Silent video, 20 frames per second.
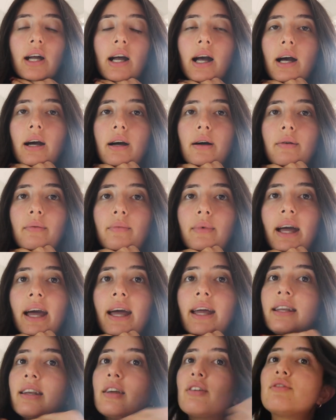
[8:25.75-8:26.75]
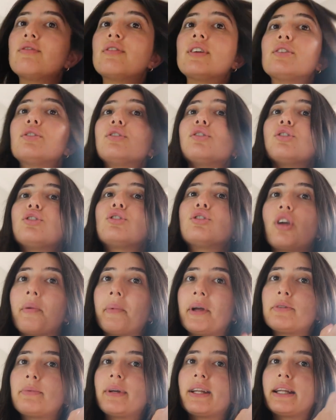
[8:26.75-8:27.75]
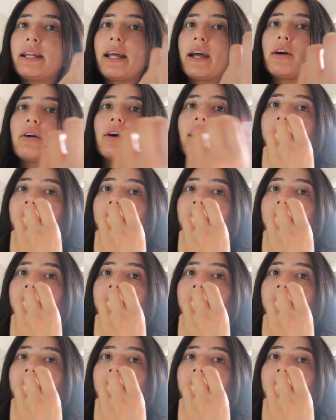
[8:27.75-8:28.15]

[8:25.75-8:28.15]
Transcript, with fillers: um, and I feel so much better now.